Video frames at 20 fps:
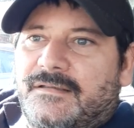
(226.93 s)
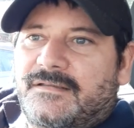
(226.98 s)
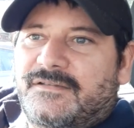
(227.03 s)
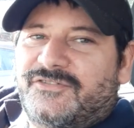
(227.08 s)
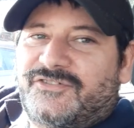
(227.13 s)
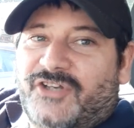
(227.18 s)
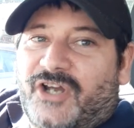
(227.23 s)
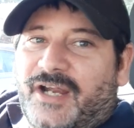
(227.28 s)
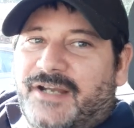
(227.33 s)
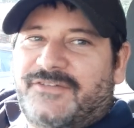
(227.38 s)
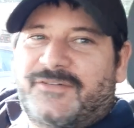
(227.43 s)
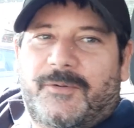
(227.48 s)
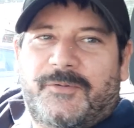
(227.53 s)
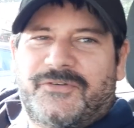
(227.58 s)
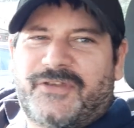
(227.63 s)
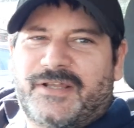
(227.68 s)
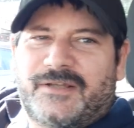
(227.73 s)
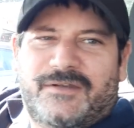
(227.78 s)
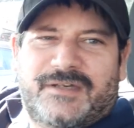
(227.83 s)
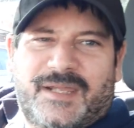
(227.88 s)
Sorry, someone
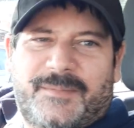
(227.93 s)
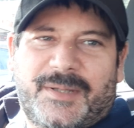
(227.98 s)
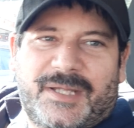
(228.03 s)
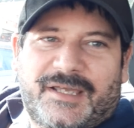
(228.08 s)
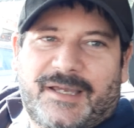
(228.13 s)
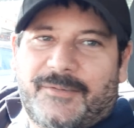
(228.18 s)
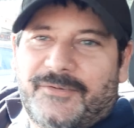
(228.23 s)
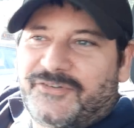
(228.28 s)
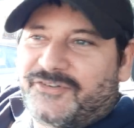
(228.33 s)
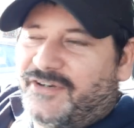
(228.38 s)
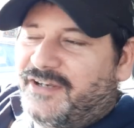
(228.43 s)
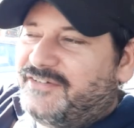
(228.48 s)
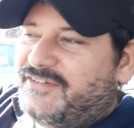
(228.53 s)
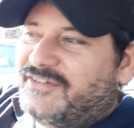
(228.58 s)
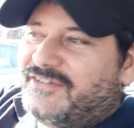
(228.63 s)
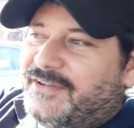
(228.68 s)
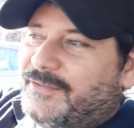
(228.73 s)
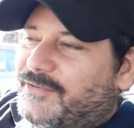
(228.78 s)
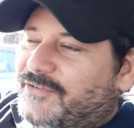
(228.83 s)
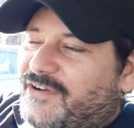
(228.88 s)
was like looking at me like I was
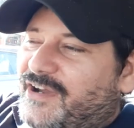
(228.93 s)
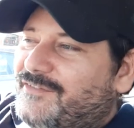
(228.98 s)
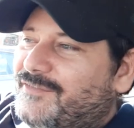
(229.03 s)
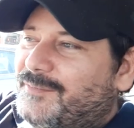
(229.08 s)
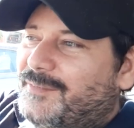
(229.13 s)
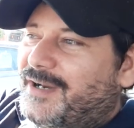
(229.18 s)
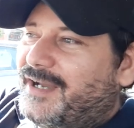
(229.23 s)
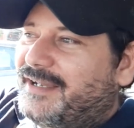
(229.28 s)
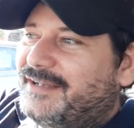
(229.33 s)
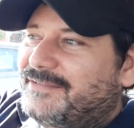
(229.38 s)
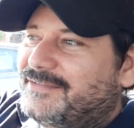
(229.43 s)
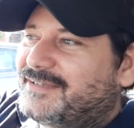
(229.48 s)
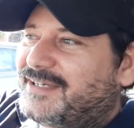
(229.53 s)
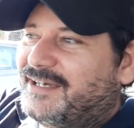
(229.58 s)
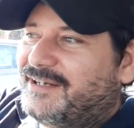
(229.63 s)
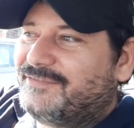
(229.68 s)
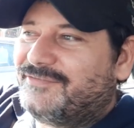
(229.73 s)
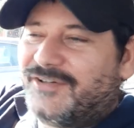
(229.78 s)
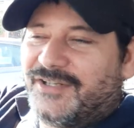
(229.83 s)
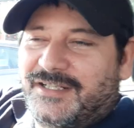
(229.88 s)
crazy as they were driving by. It was
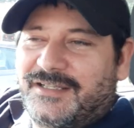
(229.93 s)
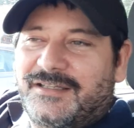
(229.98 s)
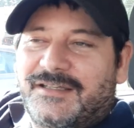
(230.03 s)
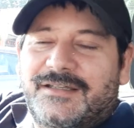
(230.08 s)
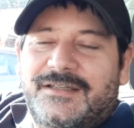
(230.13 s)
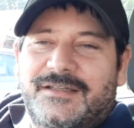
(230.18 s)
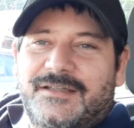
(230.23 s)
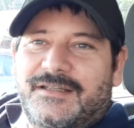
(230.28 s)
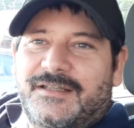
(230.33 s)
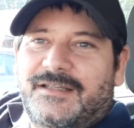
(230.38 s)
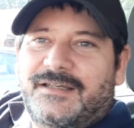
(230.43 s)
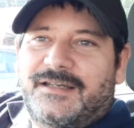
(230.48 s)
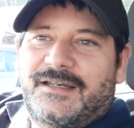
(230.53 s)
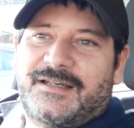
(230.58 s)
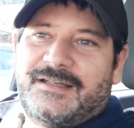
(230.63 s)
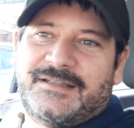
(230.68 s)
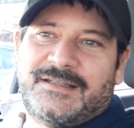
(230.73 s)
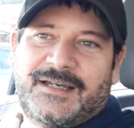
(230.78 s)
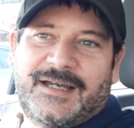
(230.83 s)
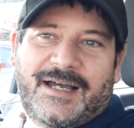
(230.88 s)
kind of funny.
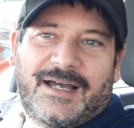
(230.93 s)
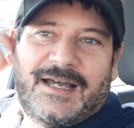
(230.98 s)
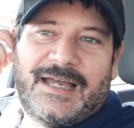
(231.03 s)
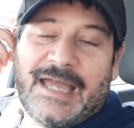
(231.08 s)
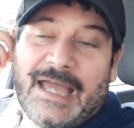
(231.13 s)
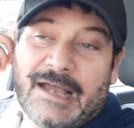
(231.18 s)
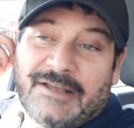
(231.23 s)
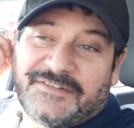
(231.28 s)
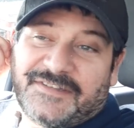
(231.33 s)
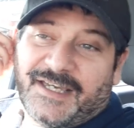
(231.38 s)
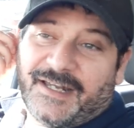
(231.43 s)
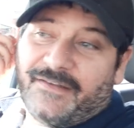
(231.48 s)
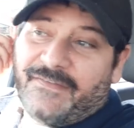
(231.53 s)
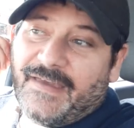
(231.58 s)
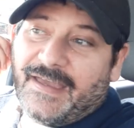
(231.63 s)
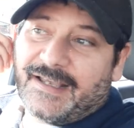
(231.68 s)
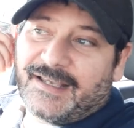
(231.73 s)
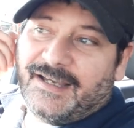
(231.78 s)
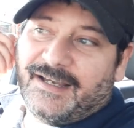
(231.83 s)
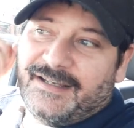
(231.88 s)
Outside of
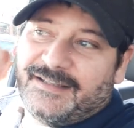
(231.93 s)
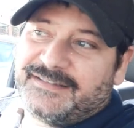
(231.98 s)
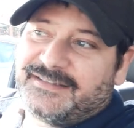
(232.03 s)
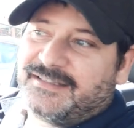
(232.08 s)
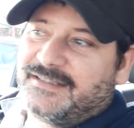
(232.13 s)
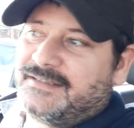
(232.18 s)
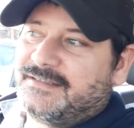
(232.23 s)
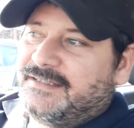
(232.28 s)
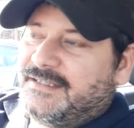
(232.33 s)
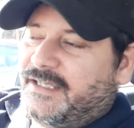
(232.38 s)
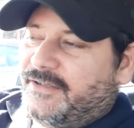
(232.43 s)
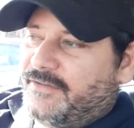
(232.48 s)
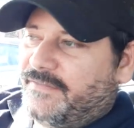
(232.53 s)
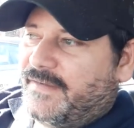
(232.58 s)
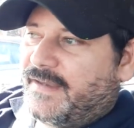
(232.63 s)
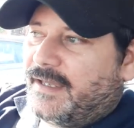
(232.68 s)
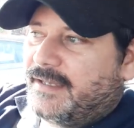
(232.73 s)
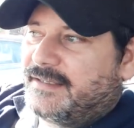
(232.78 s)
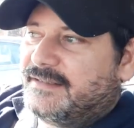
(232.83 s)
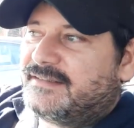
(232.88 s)
that, guys, the other
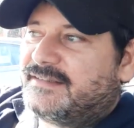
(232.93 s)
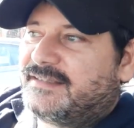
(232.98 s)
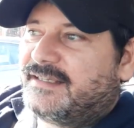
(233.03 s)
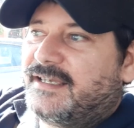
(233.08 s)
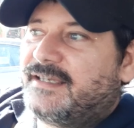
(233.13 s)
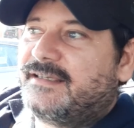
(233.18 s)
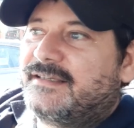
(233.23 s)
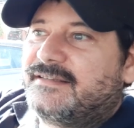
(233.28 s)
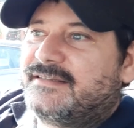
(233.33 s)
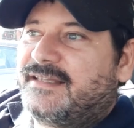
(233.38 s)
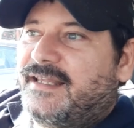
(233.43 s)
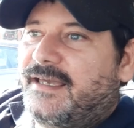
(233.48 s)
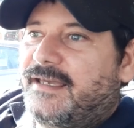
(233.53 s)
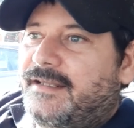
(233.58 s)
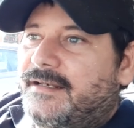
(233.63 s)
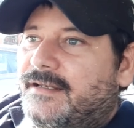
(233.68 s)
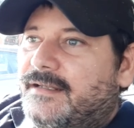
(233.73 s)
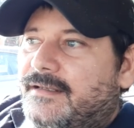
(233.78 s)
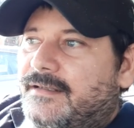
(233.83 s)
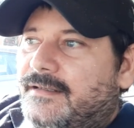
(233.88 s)
thing I can say is
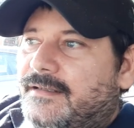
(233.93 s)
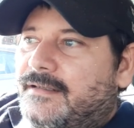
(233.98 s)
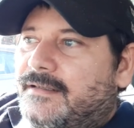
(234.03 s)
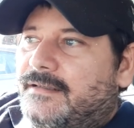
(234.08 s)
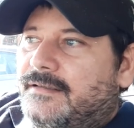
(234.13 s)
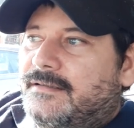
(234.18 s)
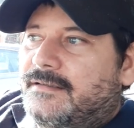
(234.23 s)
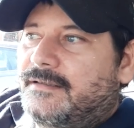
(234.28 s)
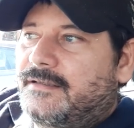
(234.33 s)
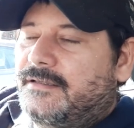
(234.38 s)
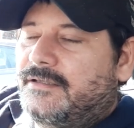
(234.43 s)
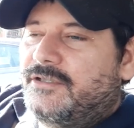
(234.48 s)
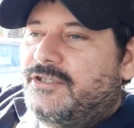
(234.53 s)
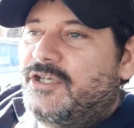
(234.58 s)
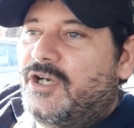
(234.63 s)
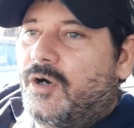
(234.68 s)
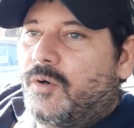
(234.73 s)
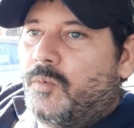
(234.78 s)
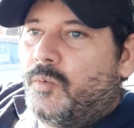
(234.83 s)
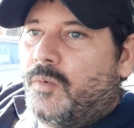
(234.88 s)
that,
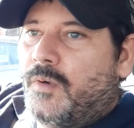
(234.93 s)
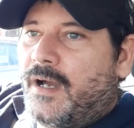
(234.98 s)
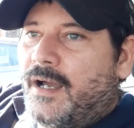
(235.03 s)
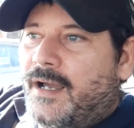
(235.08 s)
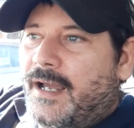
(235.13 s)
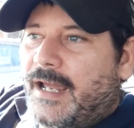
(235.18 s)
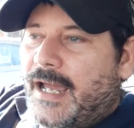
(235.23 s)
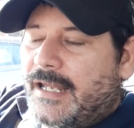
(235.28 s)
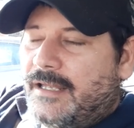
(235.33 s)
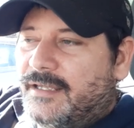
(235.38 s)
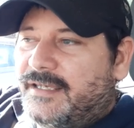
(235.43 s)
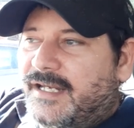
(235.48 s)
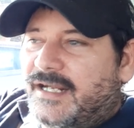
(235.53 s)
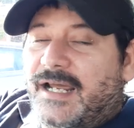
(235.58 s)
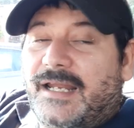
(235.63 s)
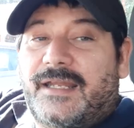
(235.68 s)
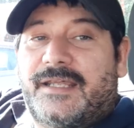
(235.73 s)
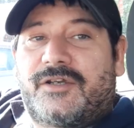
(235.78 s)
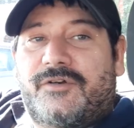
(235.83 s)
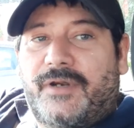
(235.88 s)
you know, I look at a
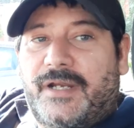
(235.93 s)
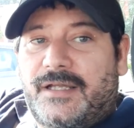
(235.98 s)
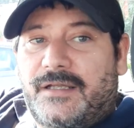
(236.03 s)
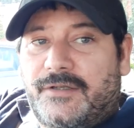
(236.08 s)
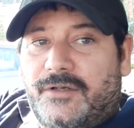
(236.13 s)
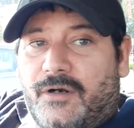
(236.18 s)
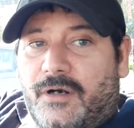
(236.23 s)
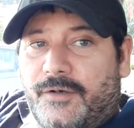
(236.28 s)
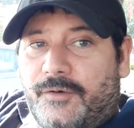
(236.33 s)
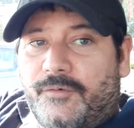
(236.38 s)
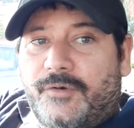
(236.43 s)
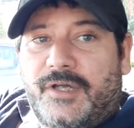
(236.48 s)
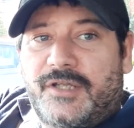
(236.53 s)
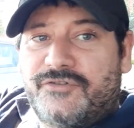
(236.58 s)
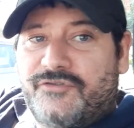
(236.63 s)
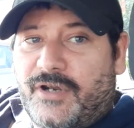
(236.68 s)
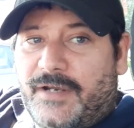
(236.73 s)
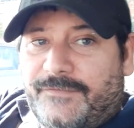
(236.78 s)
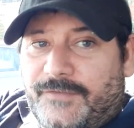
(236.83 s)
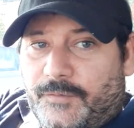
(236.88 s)
guy like Graylin Arnold,
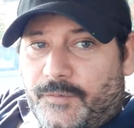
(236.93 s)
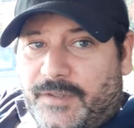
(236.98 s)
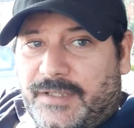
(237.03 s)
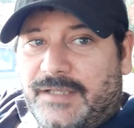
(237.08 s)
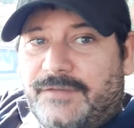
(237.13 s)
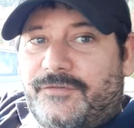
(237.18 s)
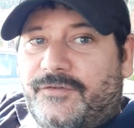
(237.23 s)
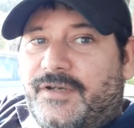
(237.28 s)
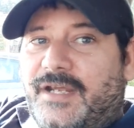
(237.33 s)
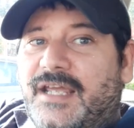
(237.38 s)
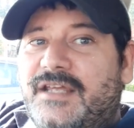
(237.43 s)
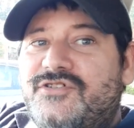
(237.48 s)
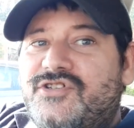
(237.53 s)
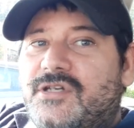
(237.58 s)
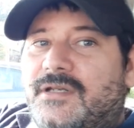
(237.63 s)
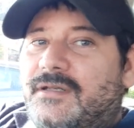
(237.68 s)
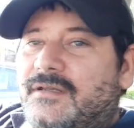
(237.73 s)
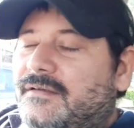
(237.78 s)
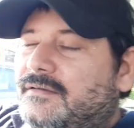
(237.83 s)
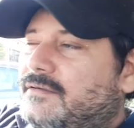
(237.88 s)
undrafted rookie free
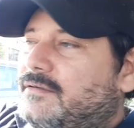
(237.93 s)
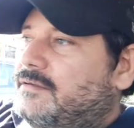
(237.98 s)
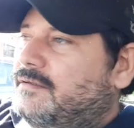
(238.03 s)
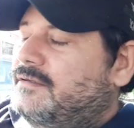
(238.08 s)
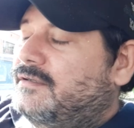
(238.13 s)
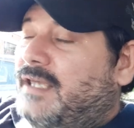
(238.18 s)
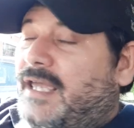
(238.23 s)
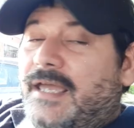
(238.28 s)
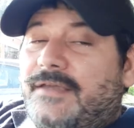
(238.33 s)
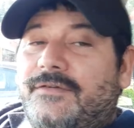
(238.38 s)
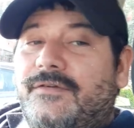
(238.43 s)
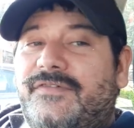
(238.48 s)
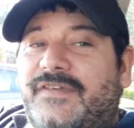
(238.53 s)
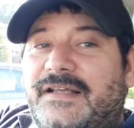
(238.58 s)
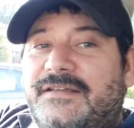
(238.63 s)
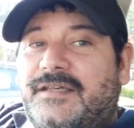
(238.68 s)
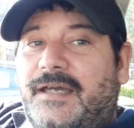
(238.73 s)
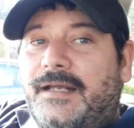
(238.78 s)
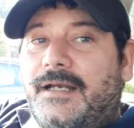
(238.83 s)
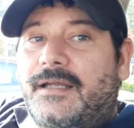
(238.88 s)
agent. You can't use
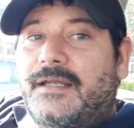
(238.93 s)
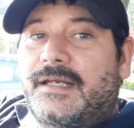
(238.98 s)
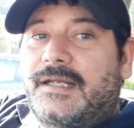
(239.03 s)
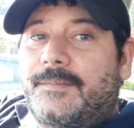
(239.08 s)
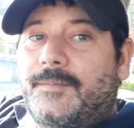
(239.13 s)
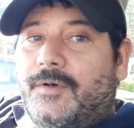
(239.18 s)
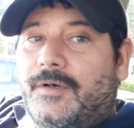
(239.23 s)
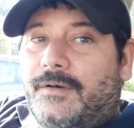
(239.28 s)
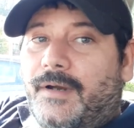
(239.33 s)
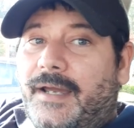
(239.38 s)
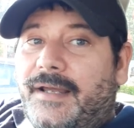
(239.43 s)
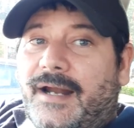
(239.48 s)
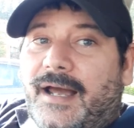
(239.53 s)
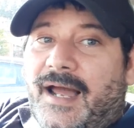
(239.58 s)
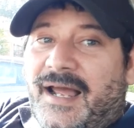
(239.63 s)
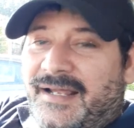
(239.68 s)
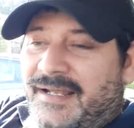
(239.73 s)
that title anymore, right?